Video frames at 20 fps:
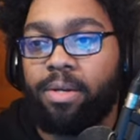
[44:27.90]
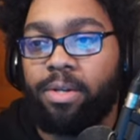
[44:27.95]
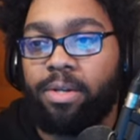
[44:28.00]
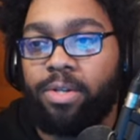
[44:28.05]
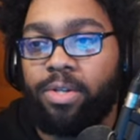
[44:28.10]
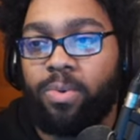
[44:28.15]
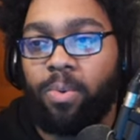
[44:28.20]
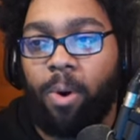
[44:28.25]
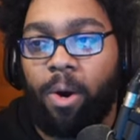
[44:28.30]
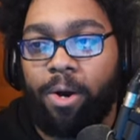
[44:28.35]

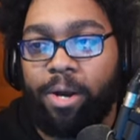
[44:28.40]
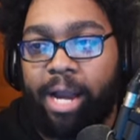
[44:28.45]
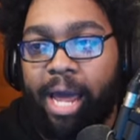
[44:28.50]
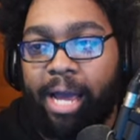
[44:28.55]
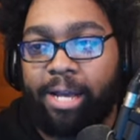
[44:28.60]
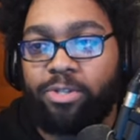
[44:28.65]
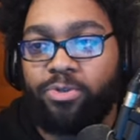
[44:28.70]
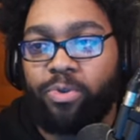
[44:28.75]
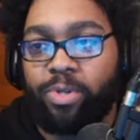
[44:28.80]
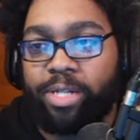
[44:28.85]
You are
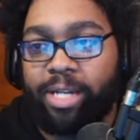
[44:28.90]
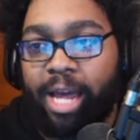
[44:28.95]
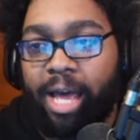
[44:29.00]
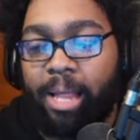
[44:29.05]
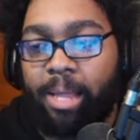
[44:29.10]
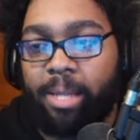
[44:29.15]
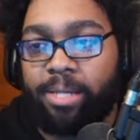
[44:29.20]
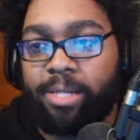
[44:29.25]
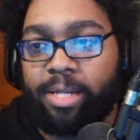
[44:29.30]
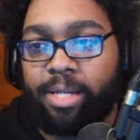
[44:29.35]
naturally
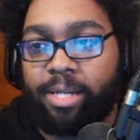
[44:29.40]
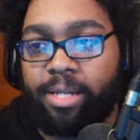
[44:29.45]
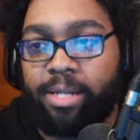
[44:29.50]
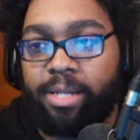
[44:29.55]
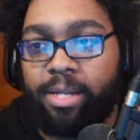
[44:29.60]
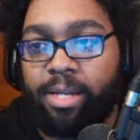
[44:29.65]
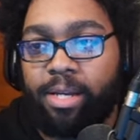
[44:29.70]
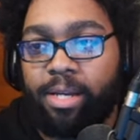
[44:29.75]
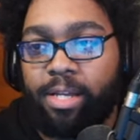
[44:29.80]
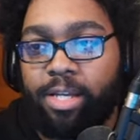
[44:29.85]
talented.
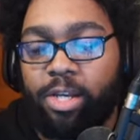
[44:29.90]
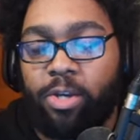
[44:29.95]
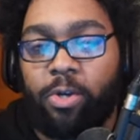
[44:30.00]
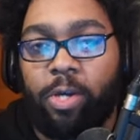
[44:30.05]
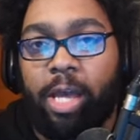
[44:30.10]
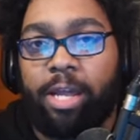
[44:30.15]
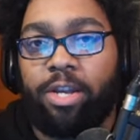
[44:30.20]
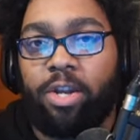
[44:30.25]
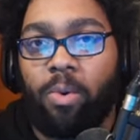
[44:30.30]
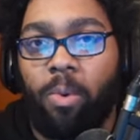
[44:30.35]

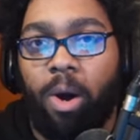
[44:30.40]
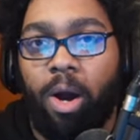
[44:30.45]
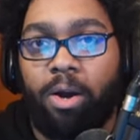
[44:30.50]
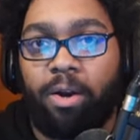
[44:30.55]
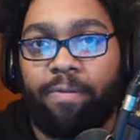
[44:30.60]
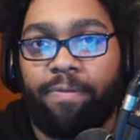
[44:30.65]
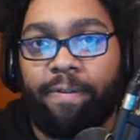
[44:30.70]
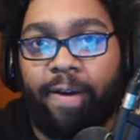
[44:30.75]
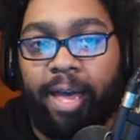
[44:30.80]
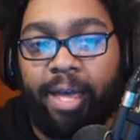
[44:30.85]
You are
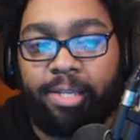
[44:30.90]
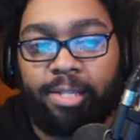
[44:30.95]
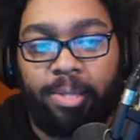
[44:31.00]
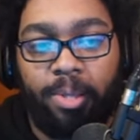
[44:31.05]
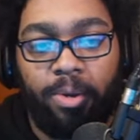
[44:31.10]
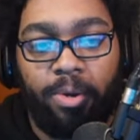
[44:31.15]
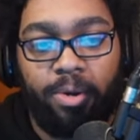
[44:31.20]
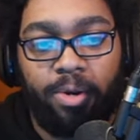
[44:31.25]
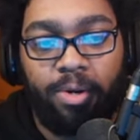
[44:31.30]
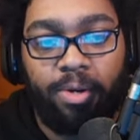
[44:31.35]
a fast
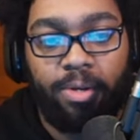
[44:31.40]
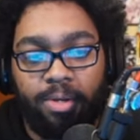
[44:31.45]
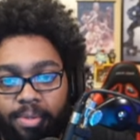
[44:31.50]
learner.